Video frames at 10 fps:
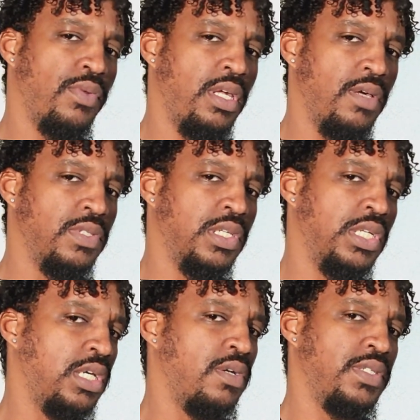it was going to
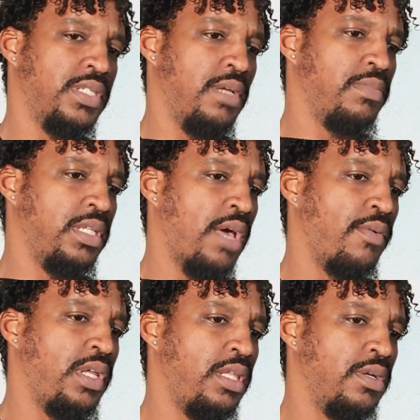go to something that would
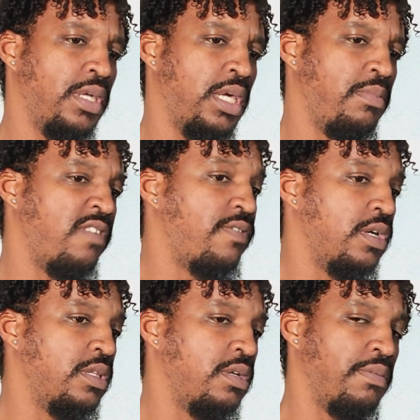either get me
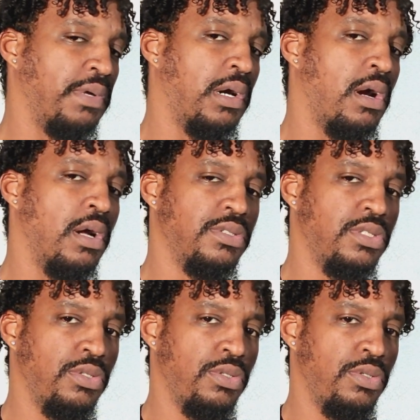further in regards
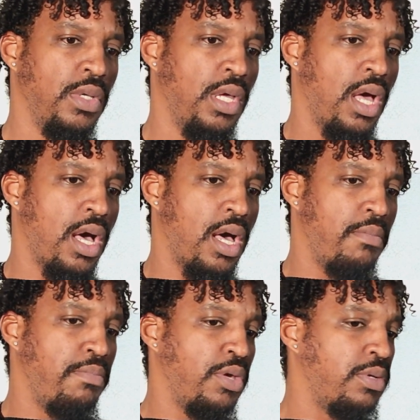to
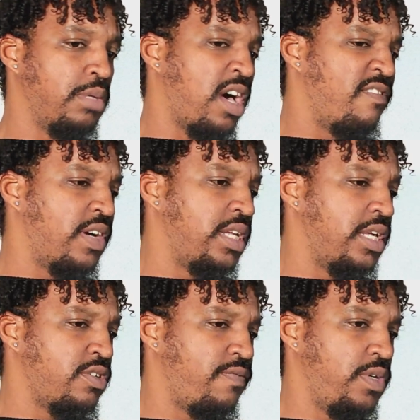building my
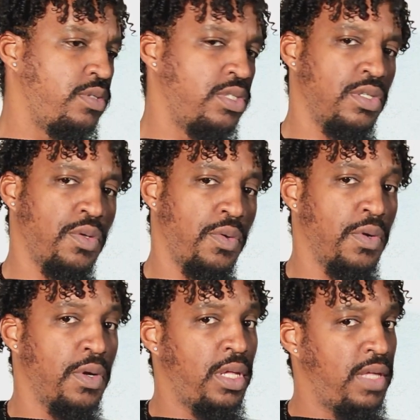financial future,
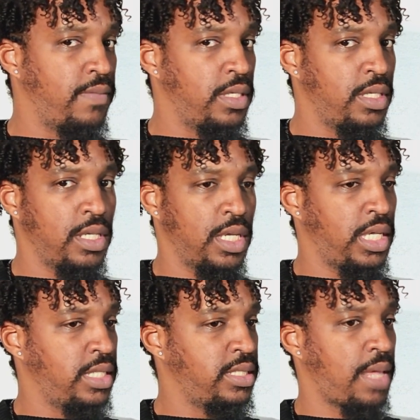or even again
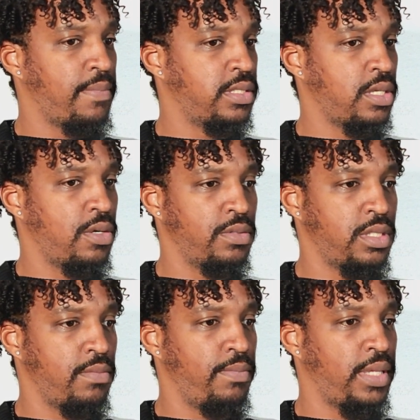a stepping stone to
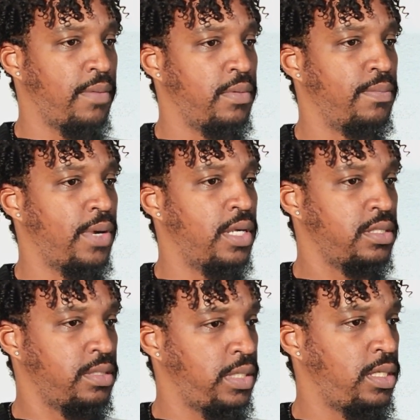be able to
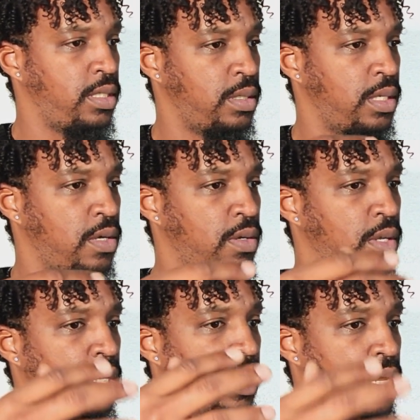purchase me,
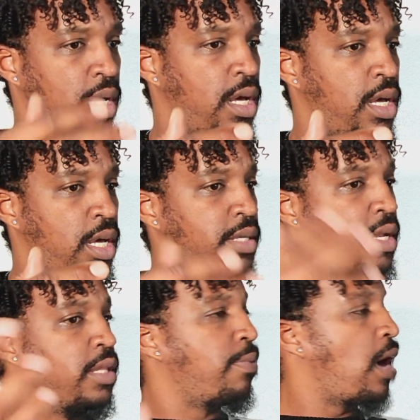
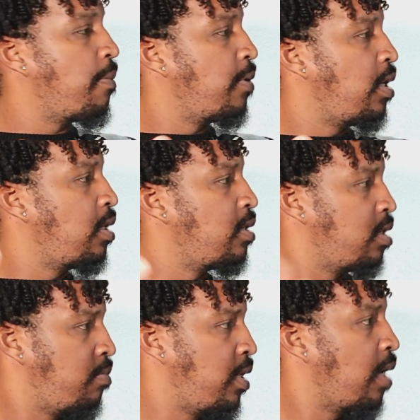another property to
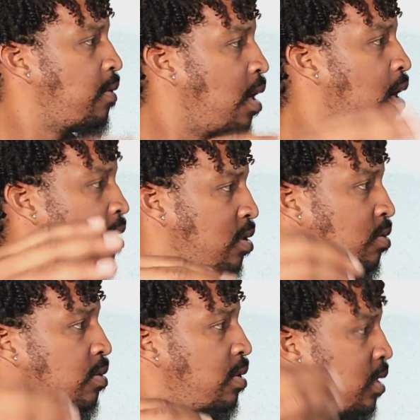be able to also
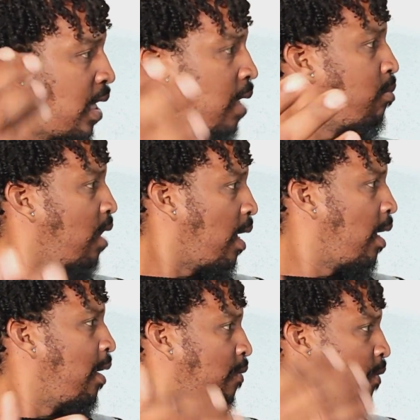do the same play
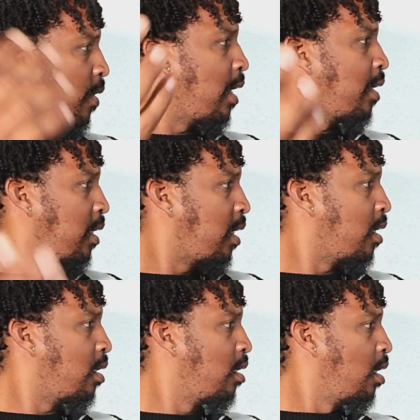and run that
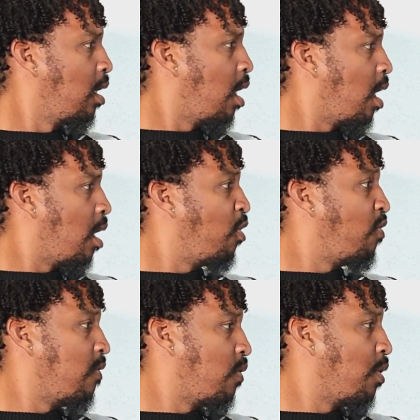again,
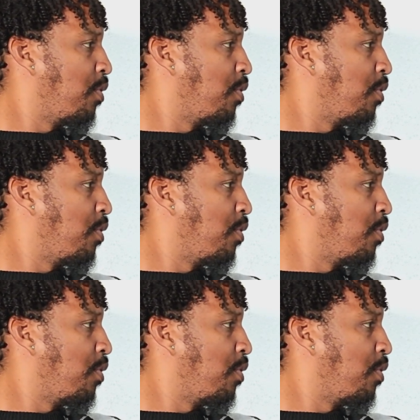moving forward.